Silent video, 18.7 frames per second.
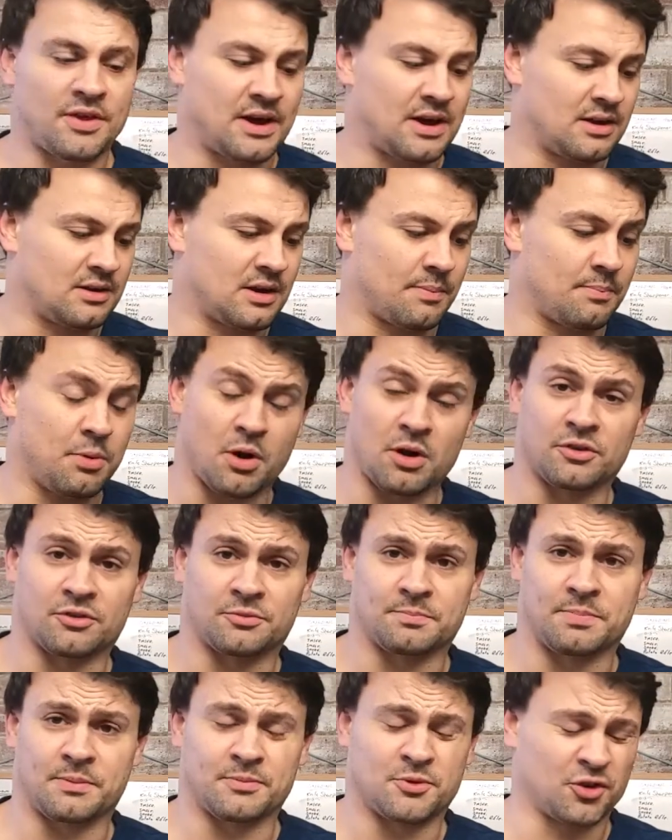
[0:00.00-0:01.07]
that, I put
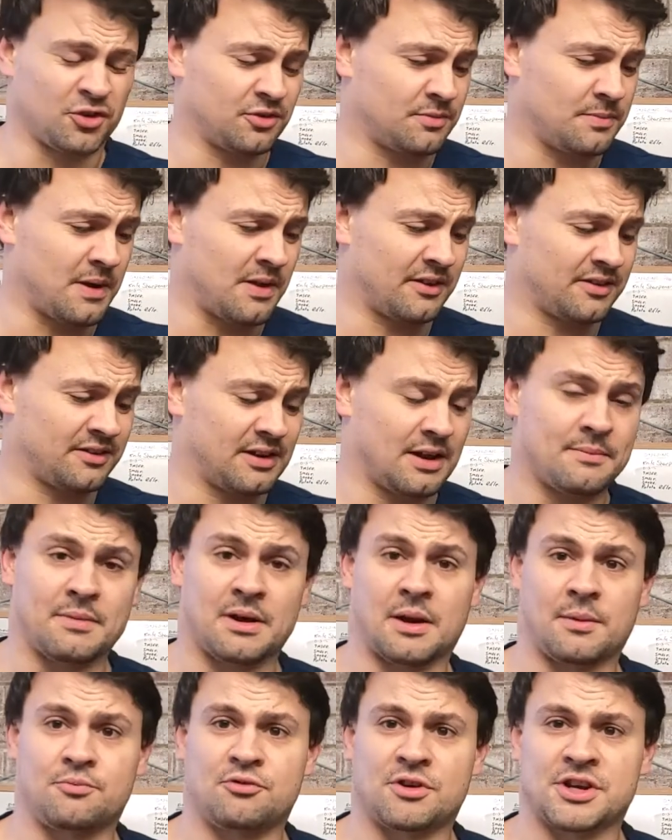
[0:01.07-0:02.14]
on just about the same
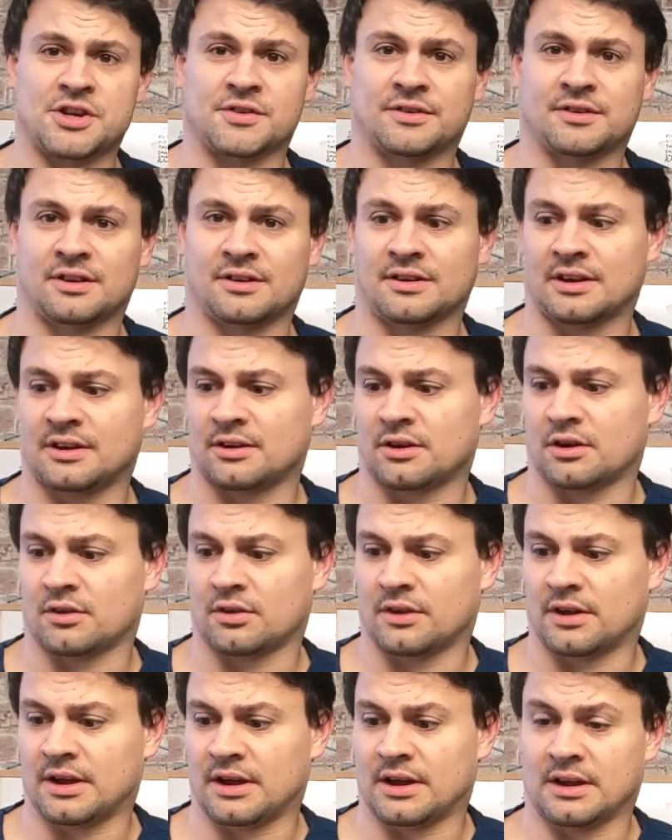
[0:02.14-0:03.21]
amount of pressure as I did
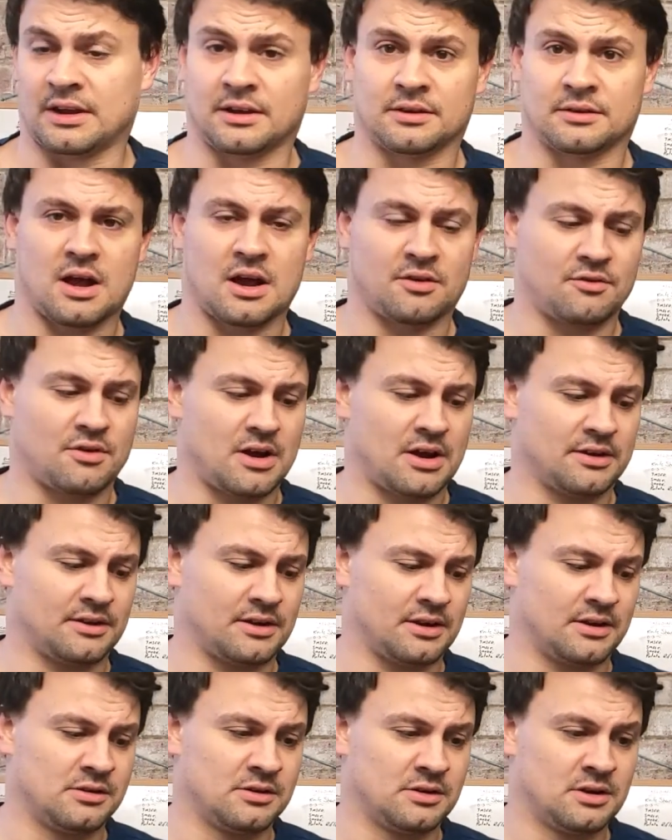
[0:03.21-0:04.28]
on the Clarke
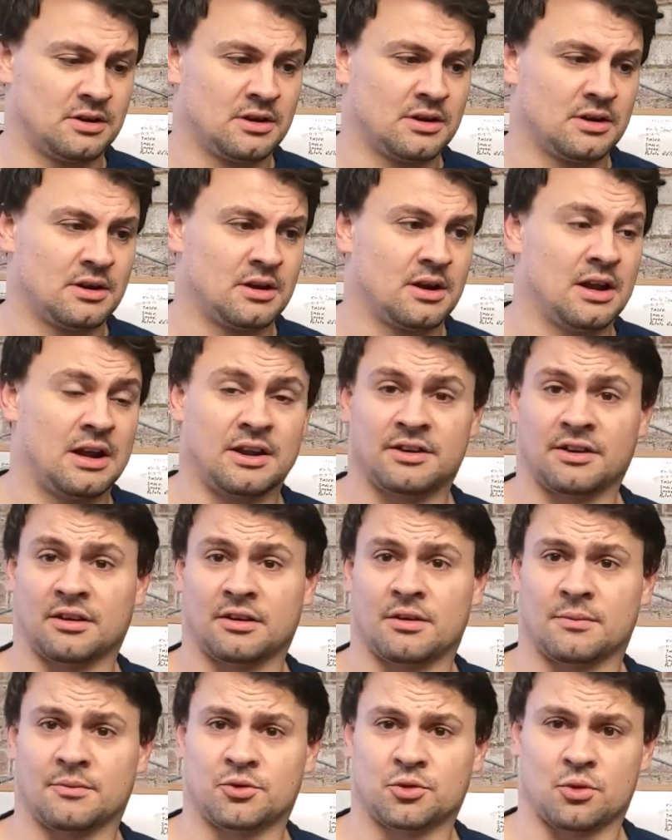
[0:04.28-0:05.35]
grinder. It didn't
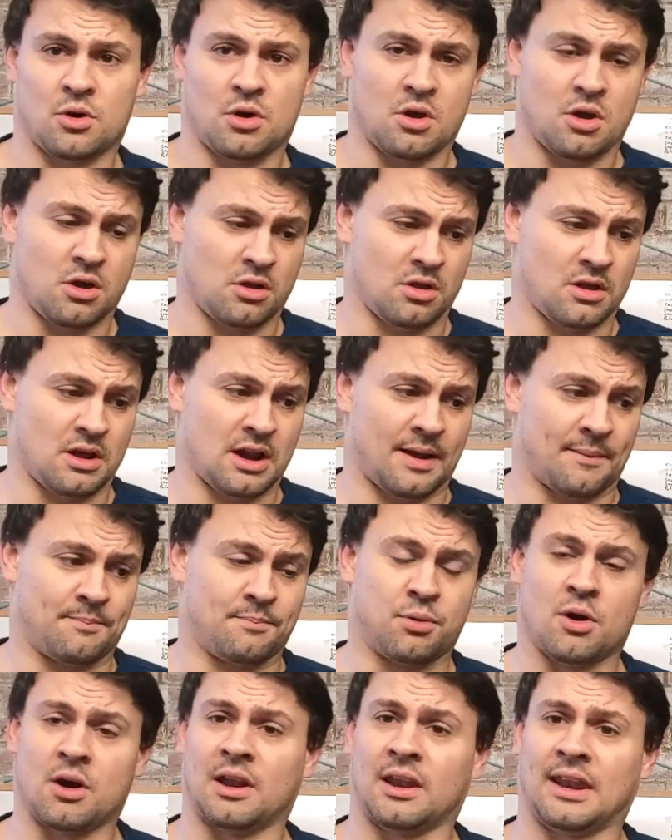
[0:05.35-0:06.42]
come to a halt, and I
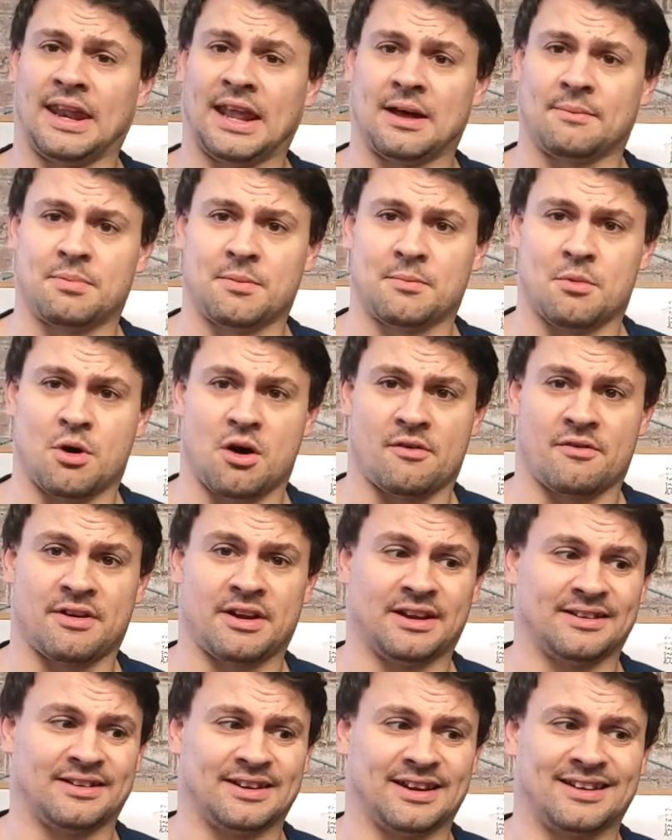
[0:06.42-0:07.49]
put a little bit more and
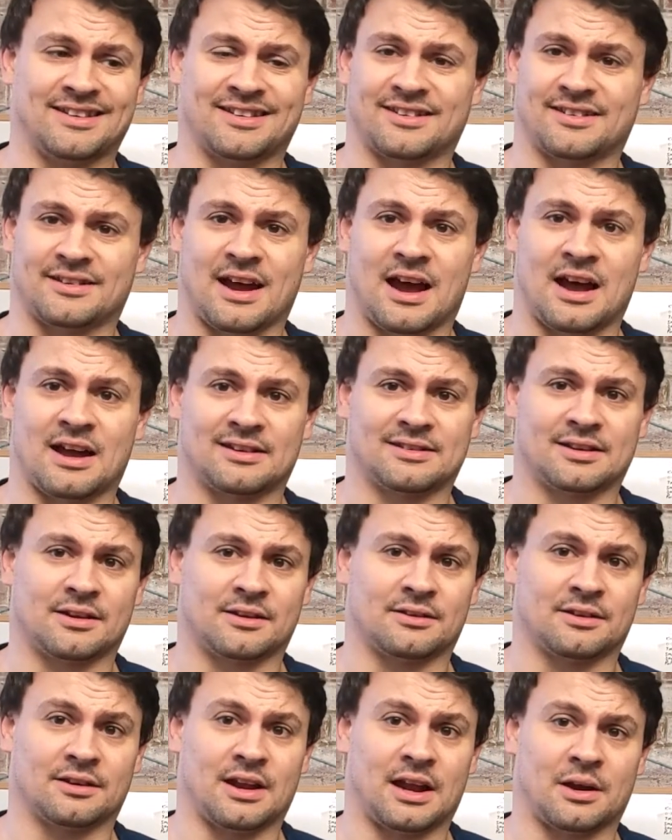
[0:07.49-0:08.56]
it did start
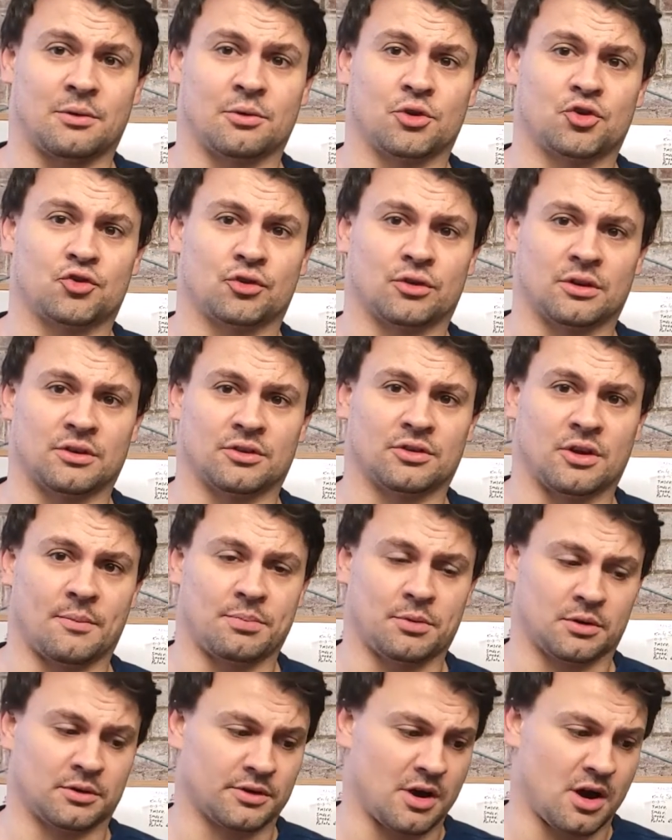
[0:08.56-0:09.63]
sounding like it was struggling, so I
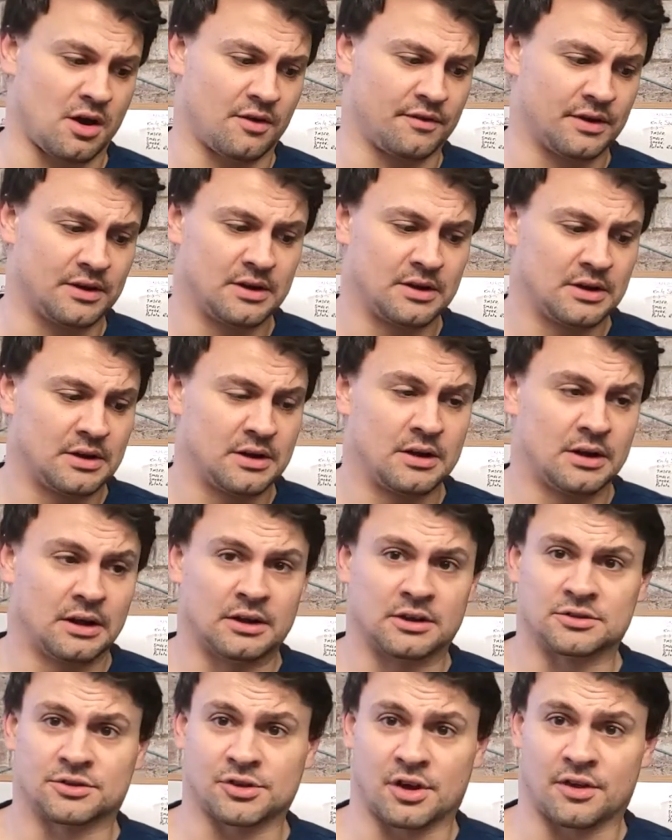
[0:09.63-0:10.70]
pulled it off.
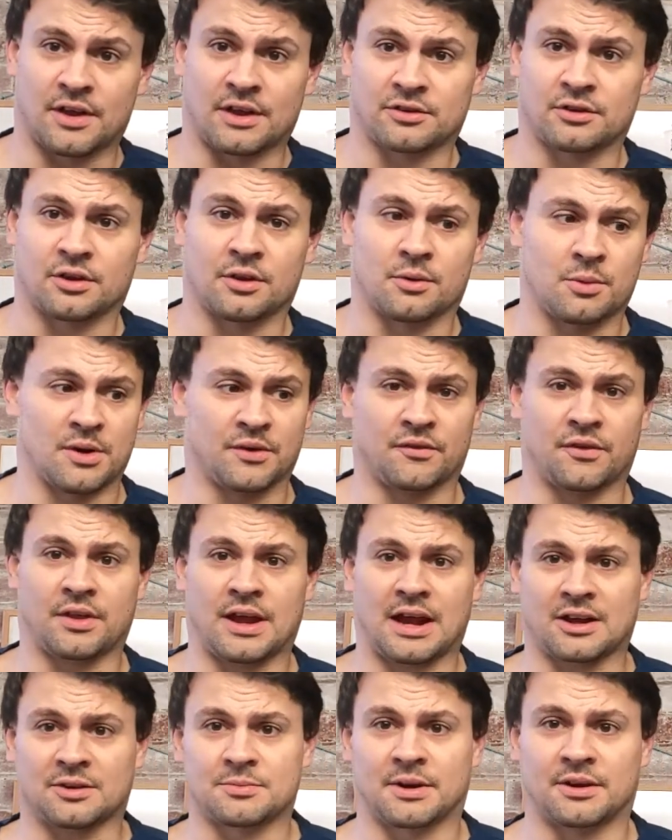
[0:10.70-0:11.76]
So that's another win for the
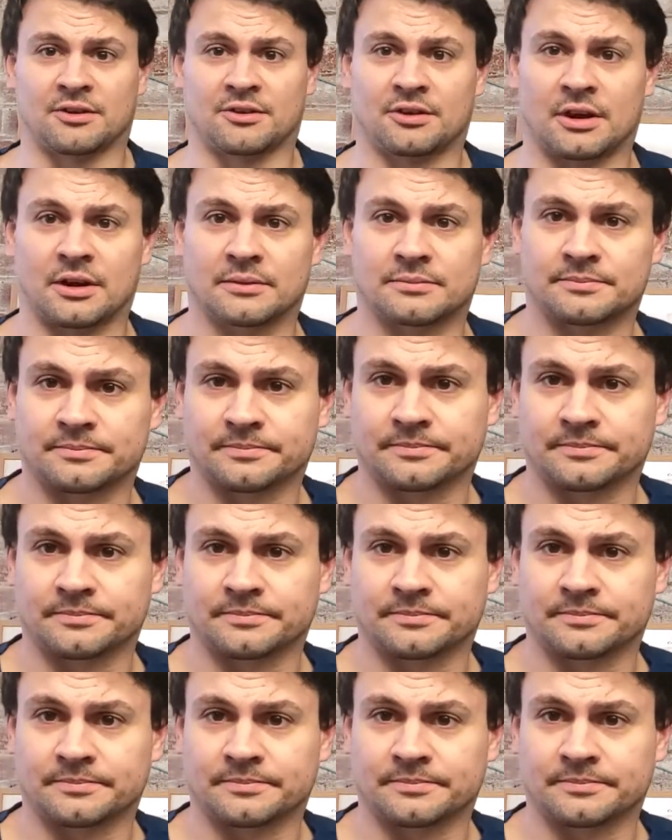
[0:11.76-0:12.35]
Axminster.